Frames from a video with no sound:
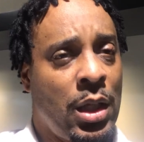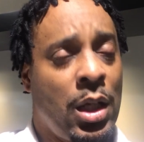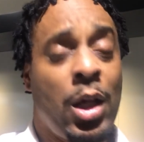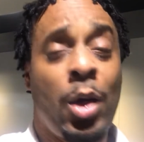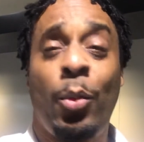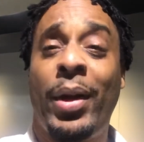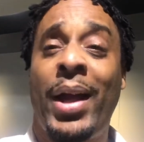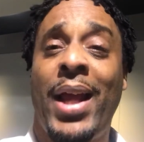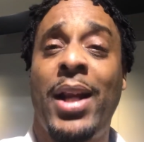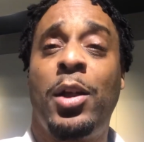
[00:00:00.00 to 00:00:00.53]
We
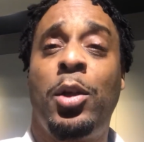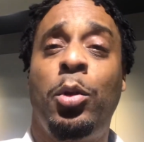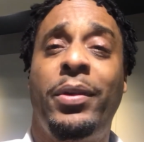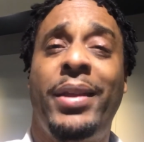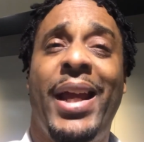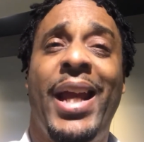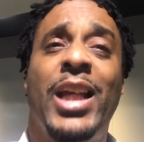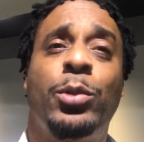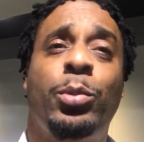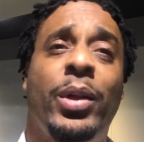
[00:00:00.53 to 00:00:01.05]
gotta do
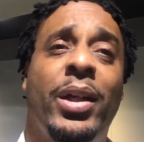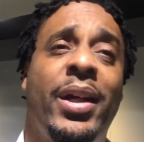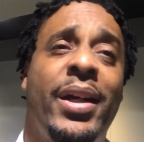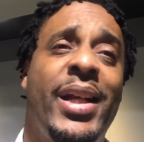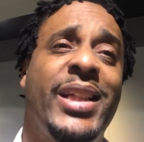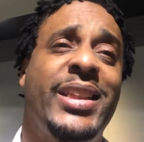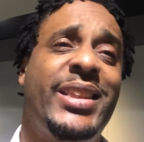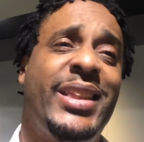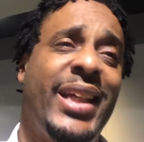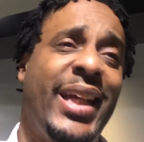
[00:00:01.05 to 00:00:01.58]
things with good
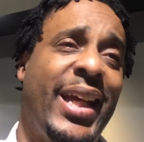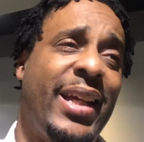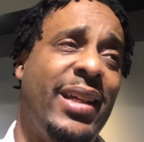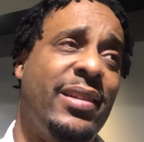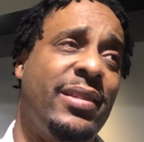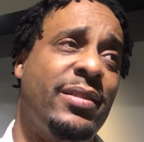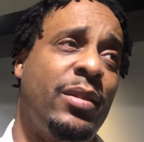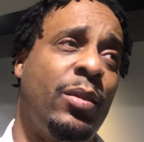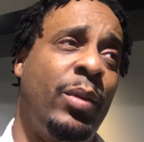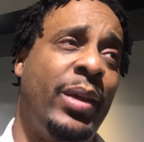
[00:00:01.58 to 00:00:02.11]
intent.
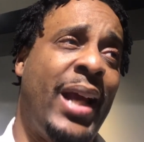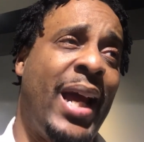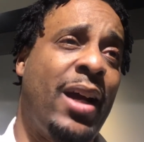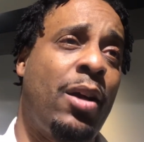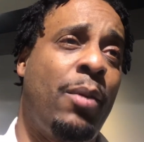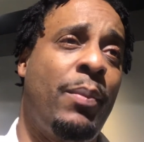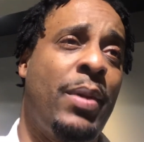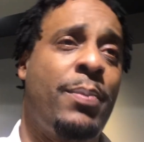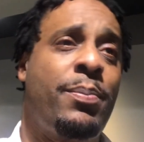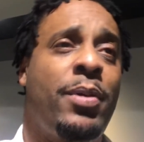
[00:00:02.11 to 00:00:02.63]
We're not gonna
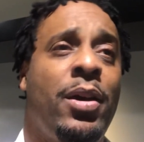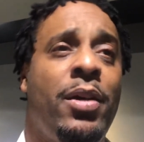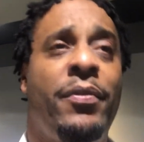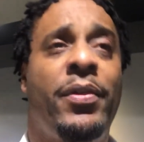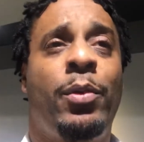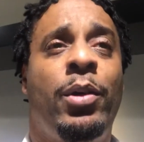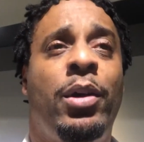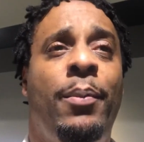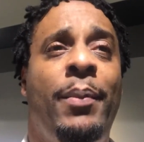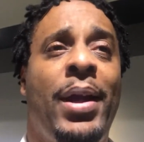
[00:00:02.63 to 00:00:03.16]
be perfect,
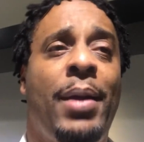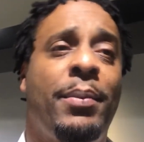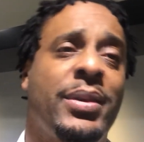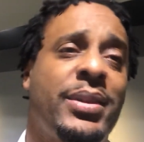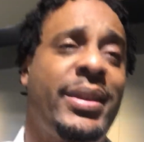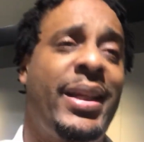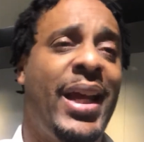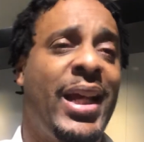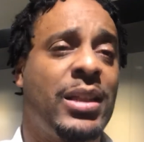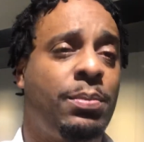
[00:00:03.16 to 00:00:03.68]
we're gonna make
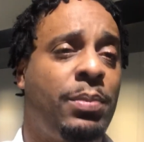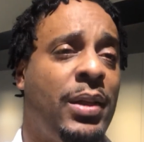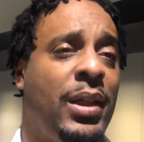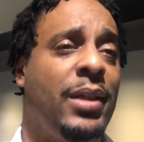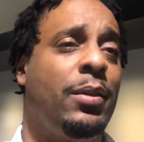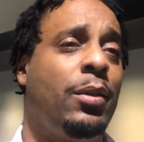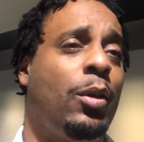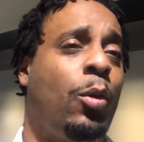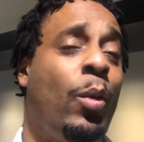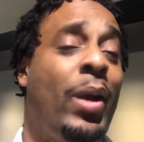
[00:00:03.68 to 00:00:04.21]
mistakes, but
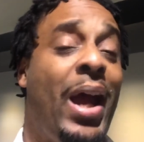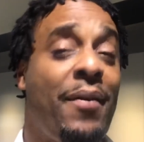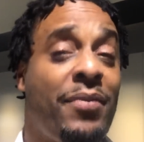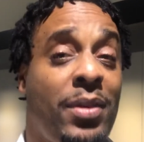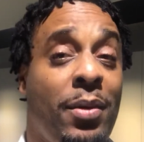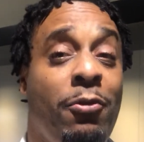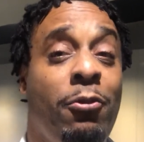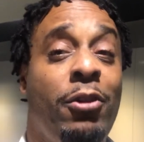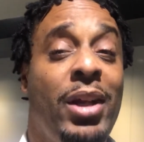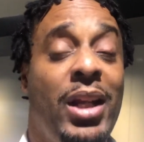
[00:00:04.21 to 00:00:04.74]
we have to
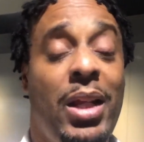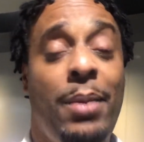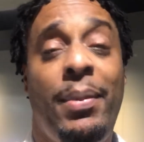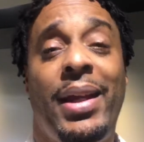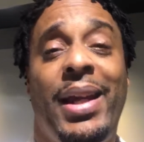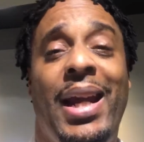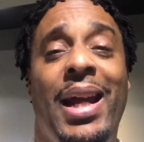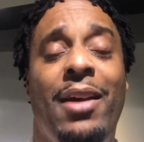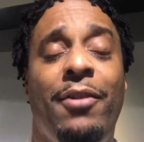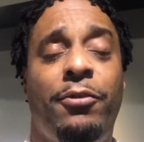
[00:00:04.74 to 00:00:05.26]
really be
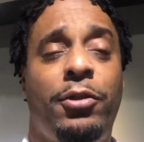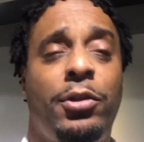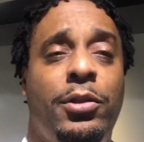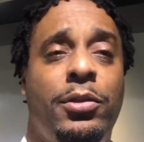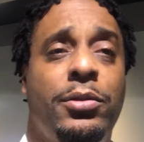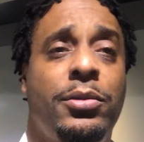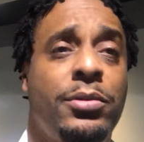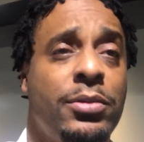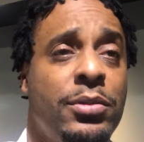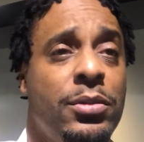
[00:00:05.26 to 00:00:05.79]
careful
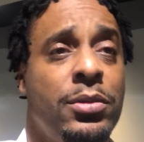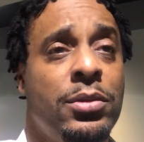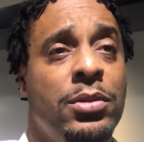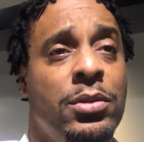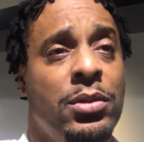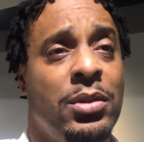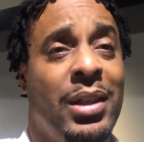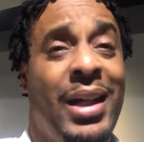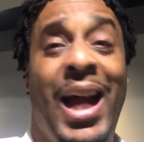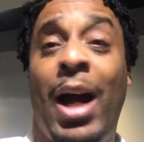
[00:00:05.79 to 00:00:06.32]

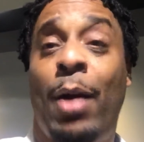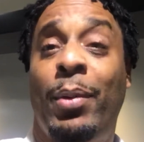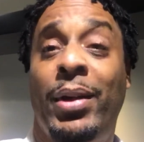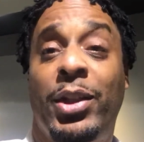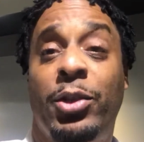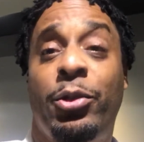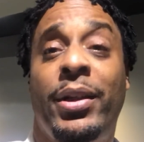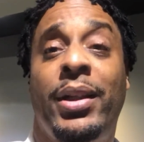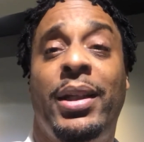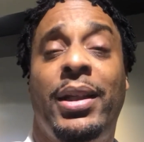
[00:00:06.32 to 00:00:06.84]
how we
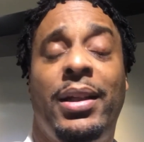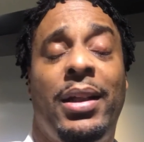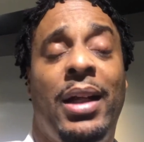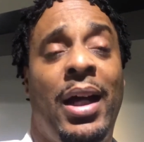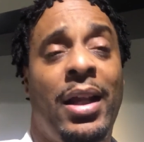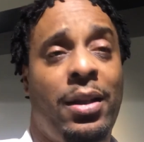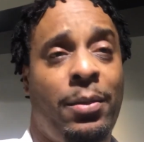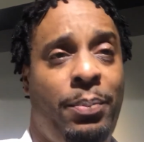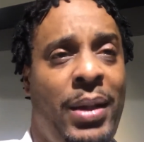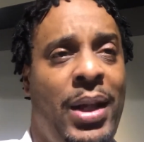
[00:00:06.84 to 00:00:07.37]
treat
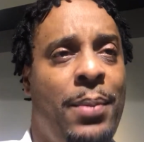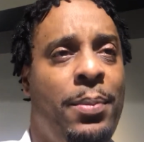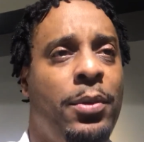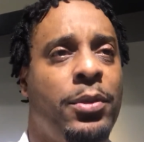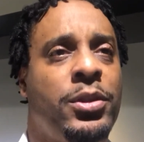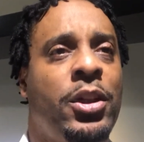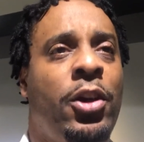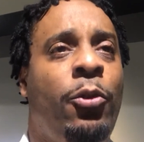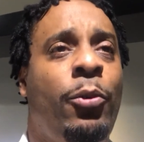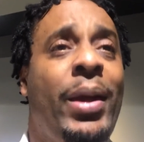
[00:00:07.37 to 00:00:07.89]
other people.
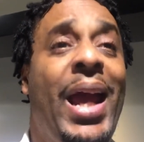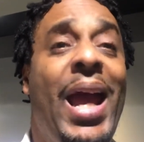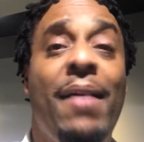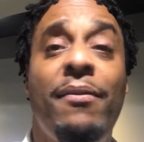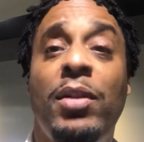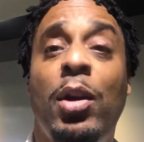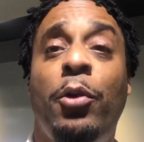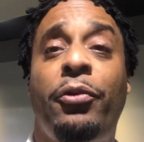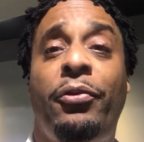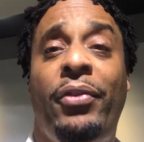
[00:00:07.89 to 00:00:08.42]
So we have
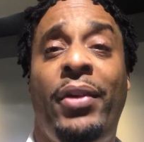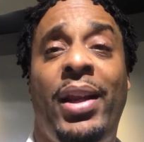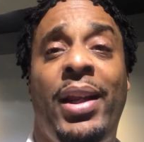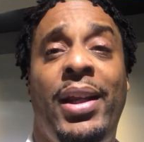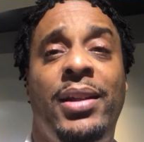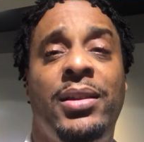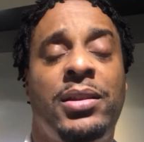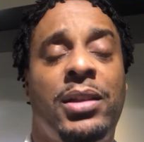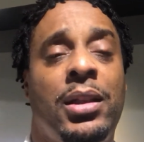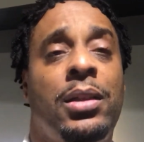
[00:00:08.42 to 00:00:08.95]
no
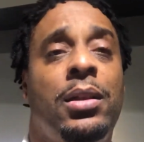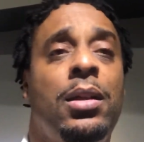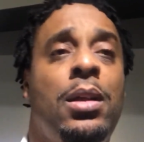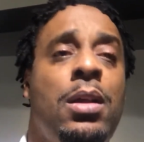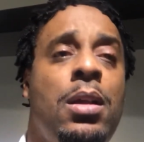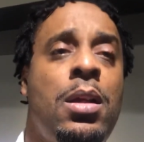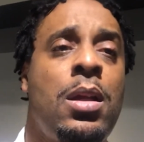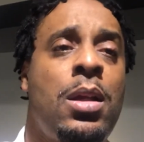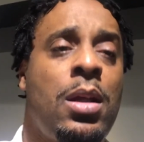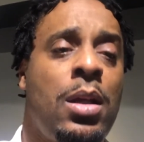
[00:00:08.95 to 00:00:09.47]
feelings and
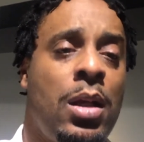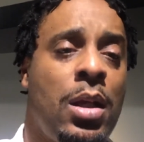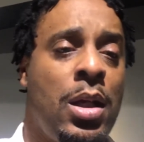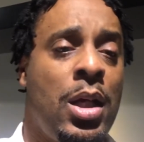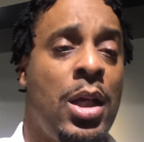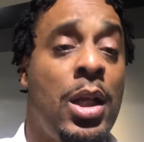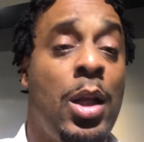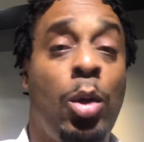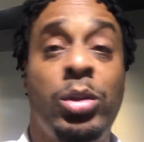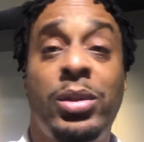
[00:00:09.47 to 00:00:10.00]

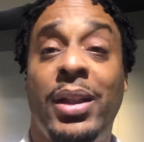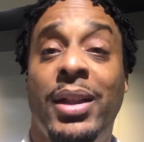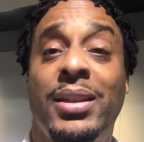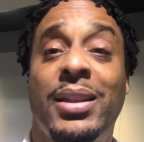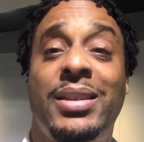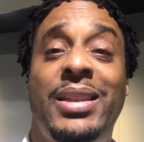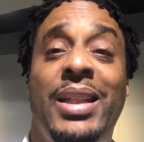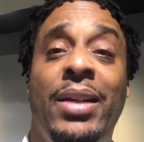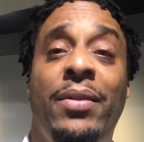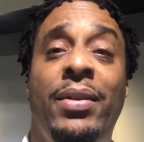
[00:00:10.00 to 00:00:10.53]
no
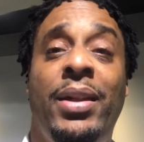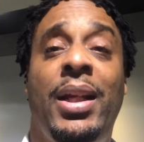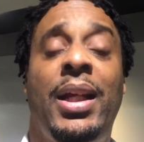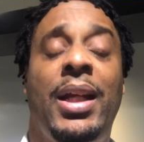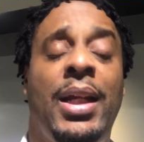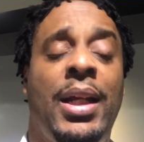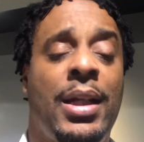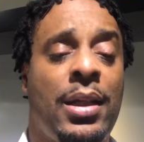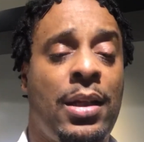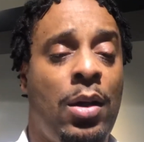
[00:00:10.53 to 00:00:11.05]
sensitivity
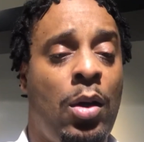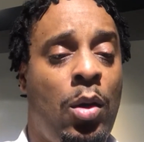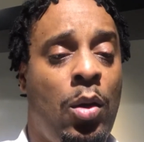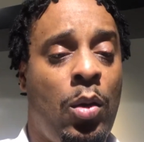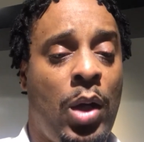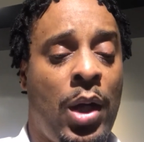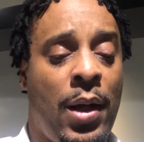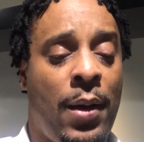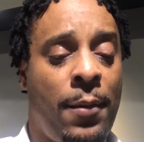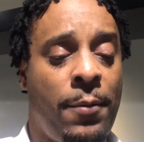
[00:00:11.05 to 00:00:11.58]
and
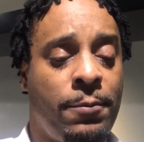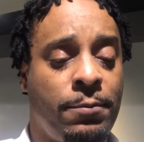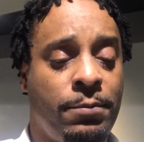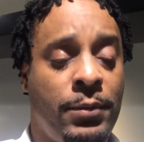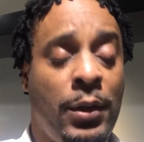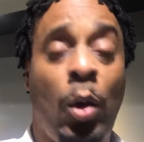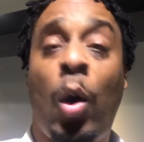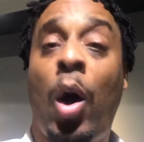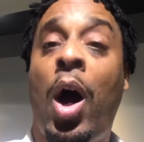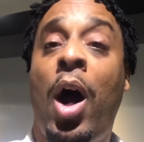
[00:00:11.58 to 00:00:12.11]

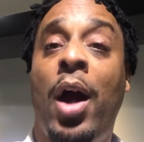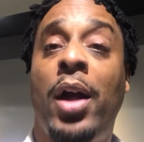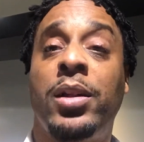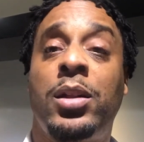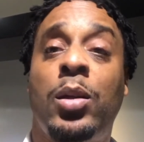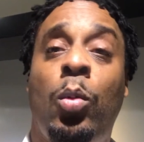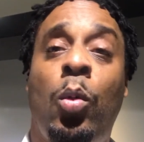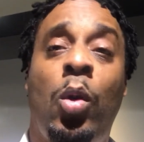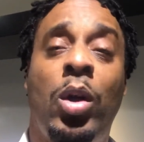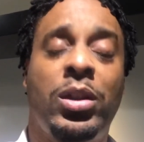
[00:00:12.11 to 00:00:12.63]
no heart
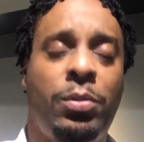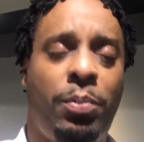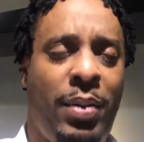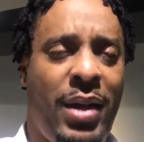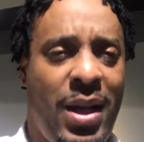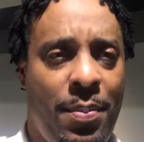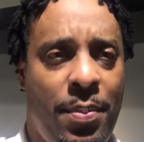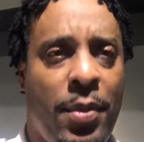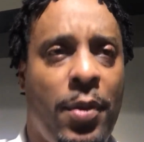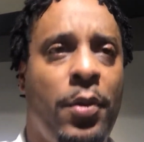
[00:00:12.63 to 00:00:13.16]
towards
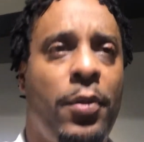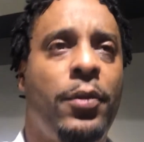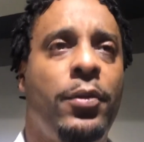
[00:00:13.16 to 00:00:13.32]
people.